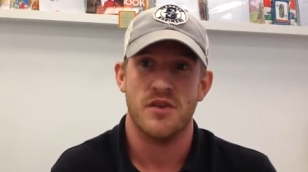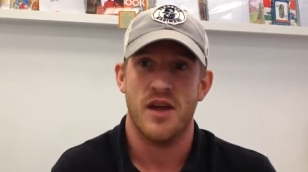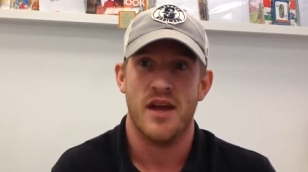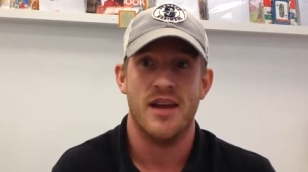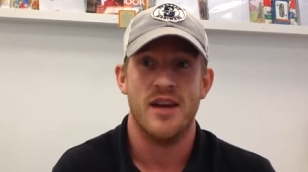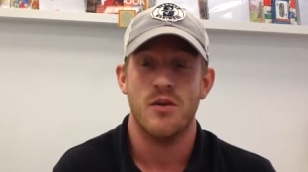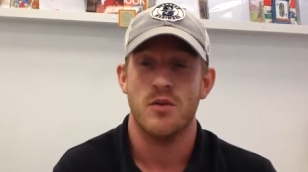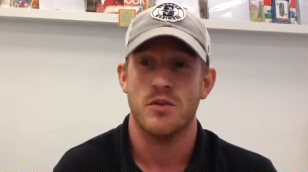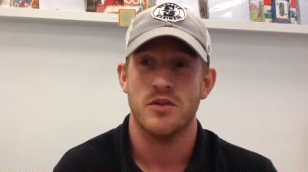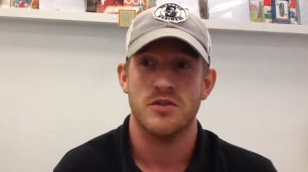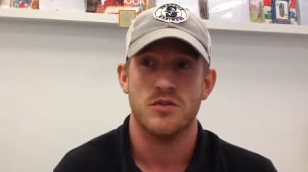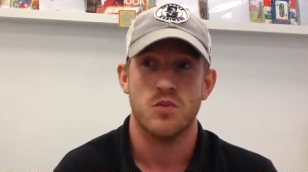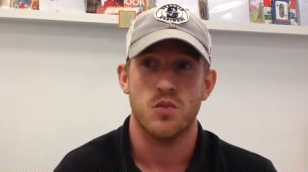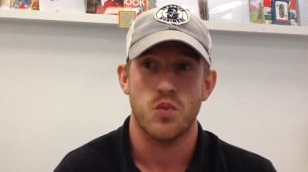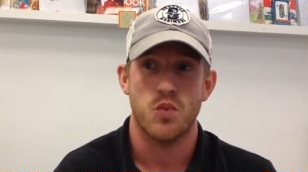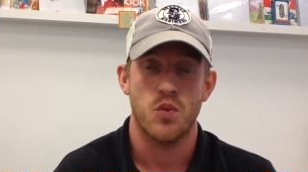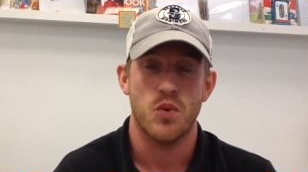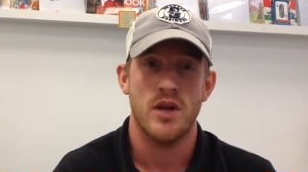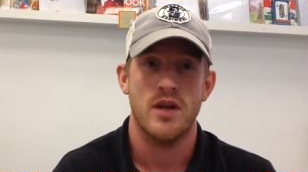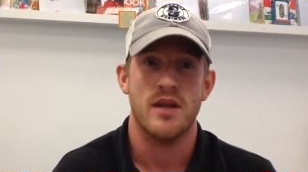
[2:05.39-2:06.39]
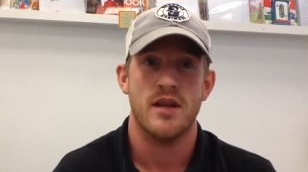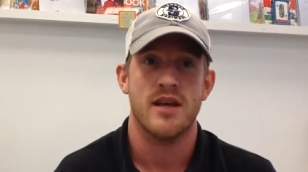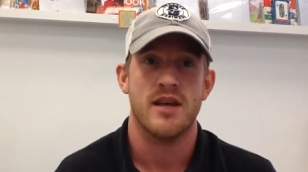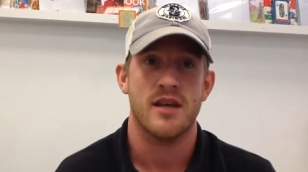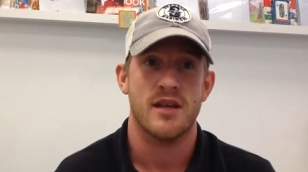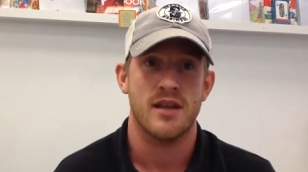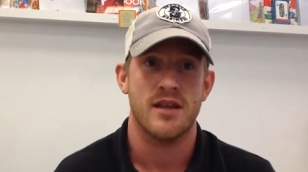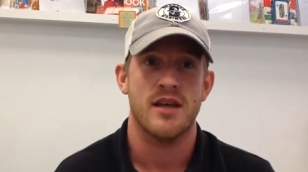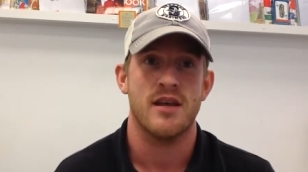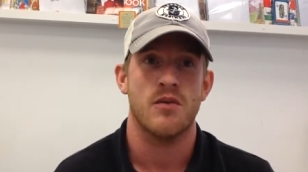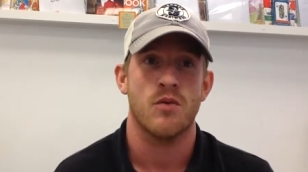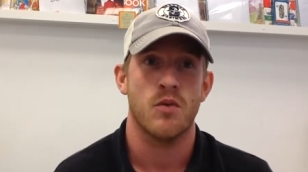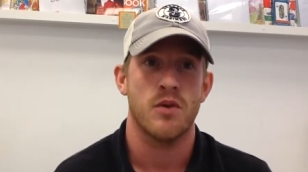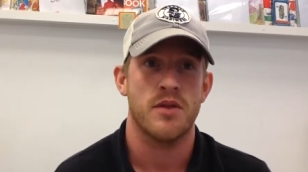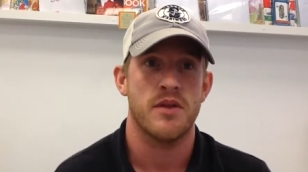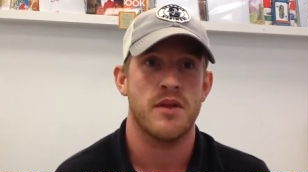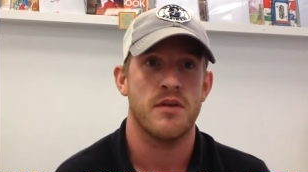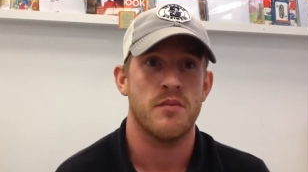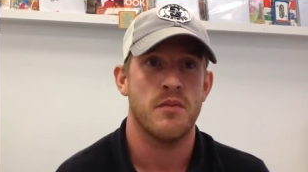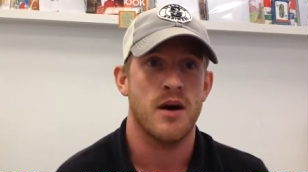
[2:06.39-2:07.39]
And it was really clear
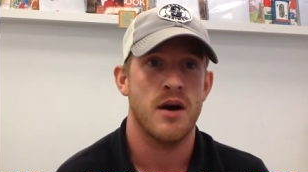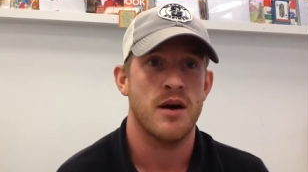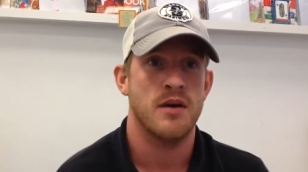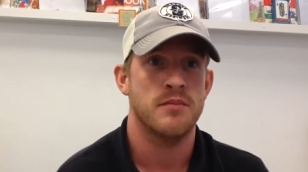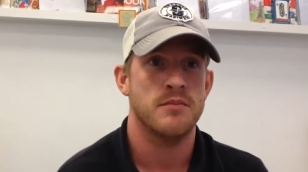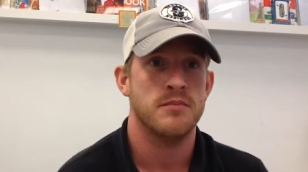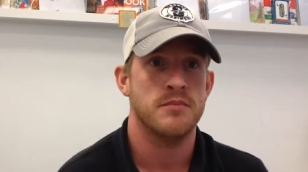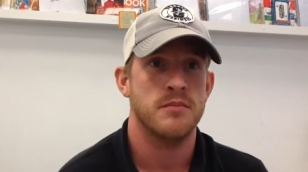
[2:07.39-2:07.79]
within my